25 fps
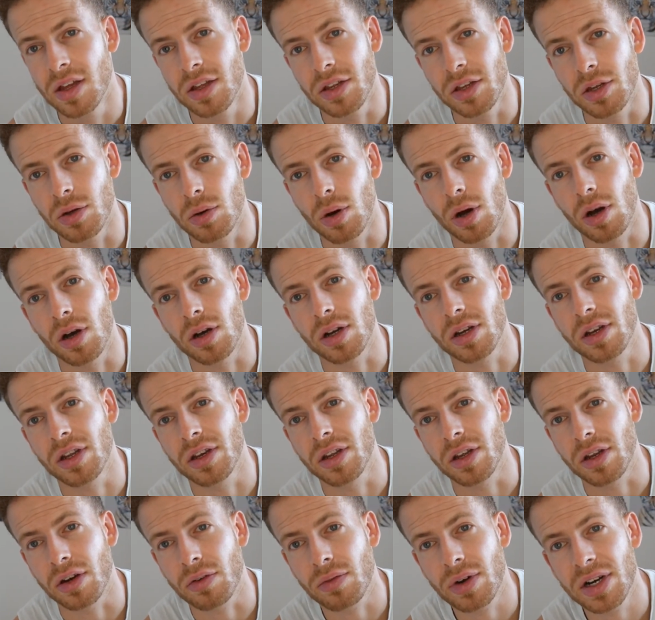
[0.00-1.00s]
You are going
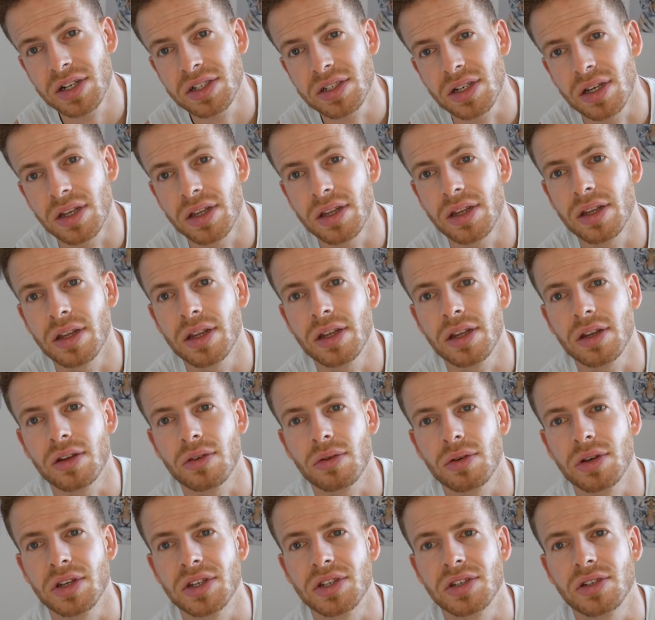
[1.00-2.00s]
to gradually
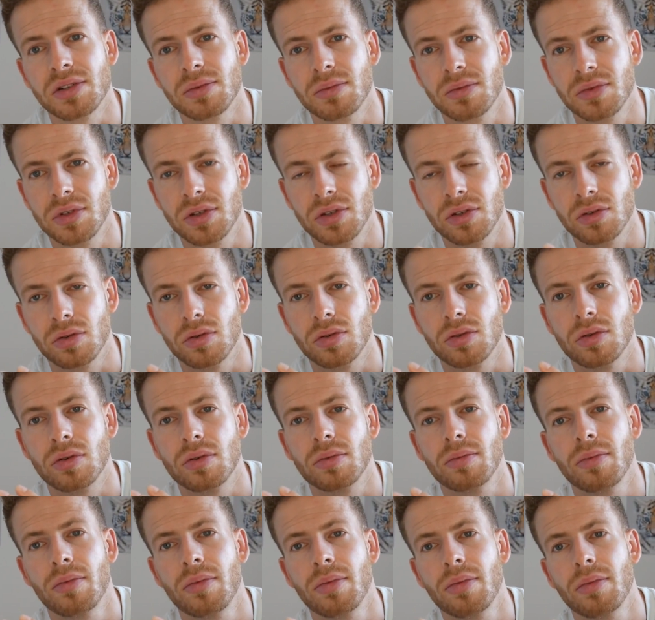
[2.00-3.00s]
increase your
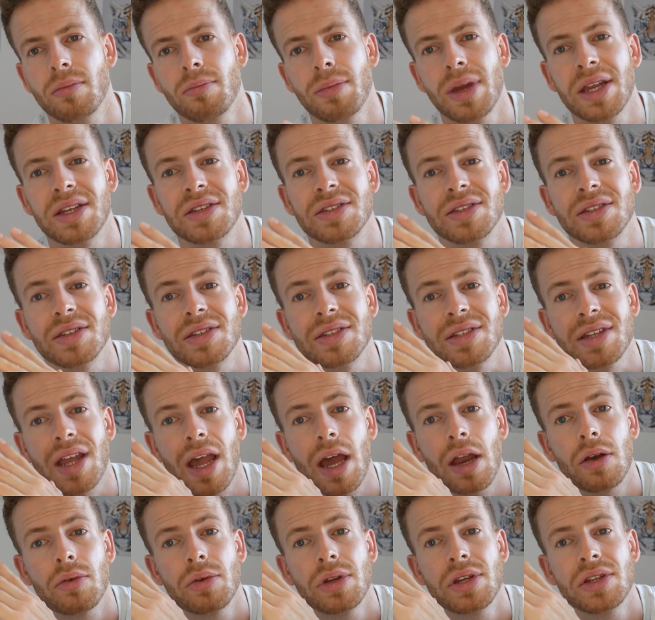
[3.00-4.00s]
maintenance
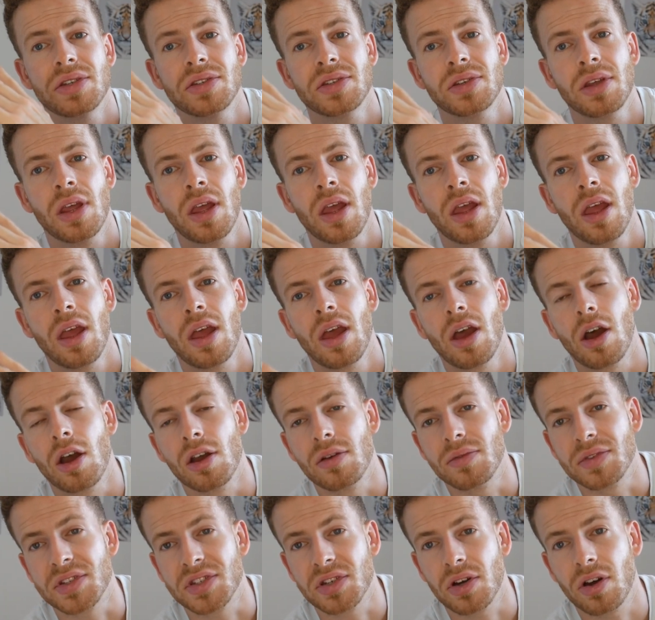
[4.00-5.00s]
calories
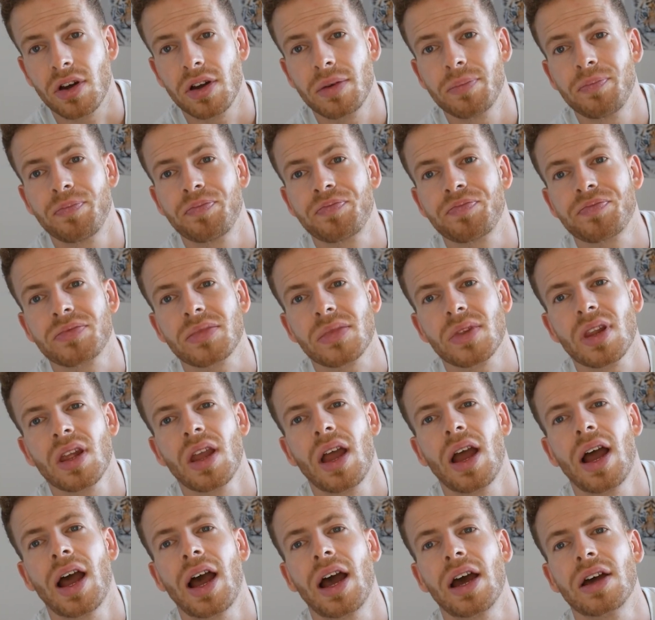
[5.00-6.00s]
over time
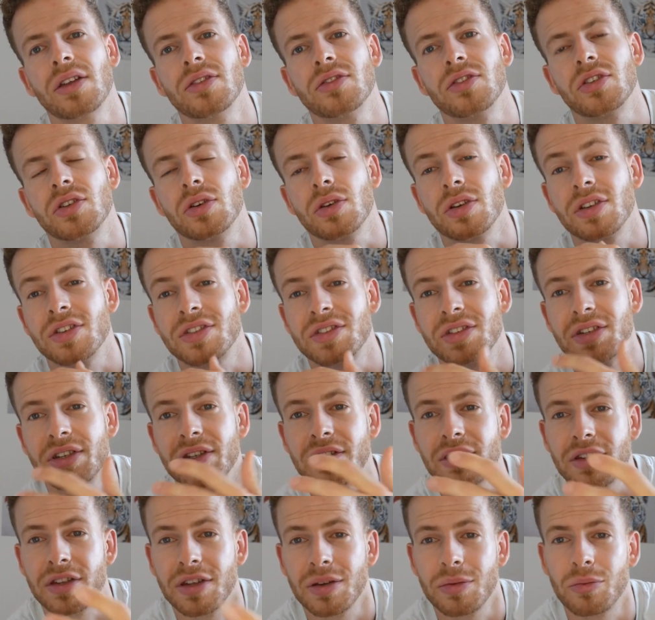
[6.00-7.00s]
and you're going to see
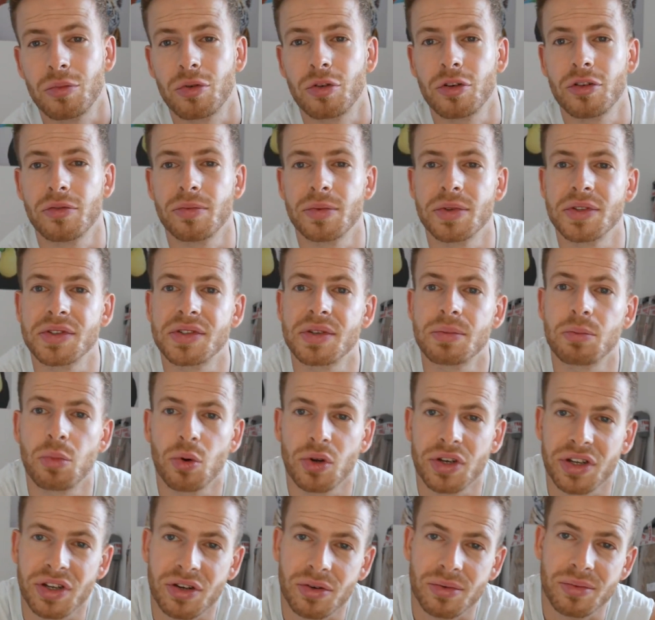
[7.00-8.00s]
the improvements in
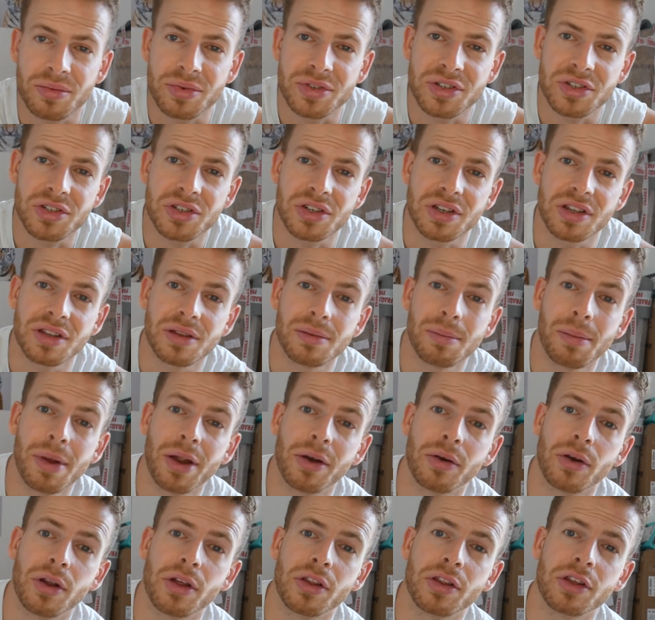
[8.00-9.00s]
body composition in the
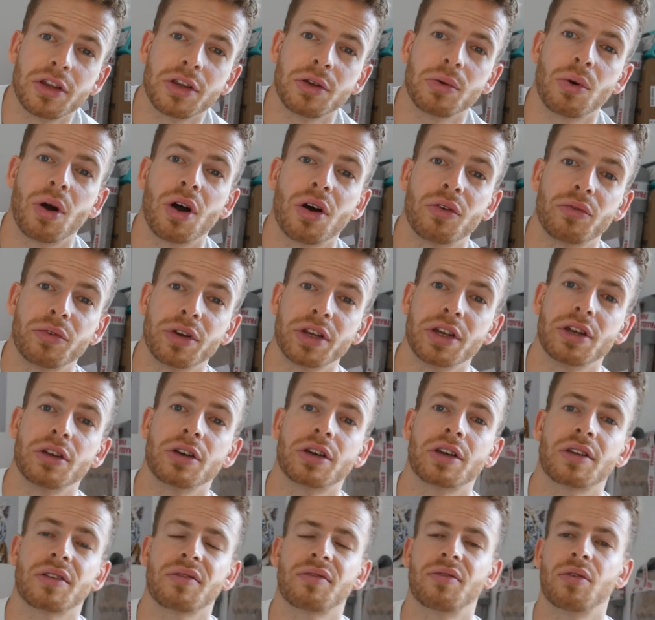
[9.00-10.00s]
mirror that you are really
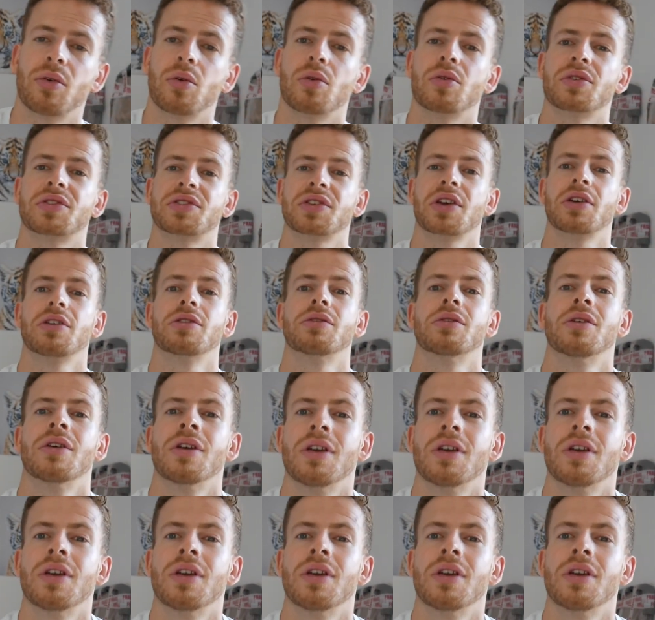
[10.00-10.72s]
looking for. So,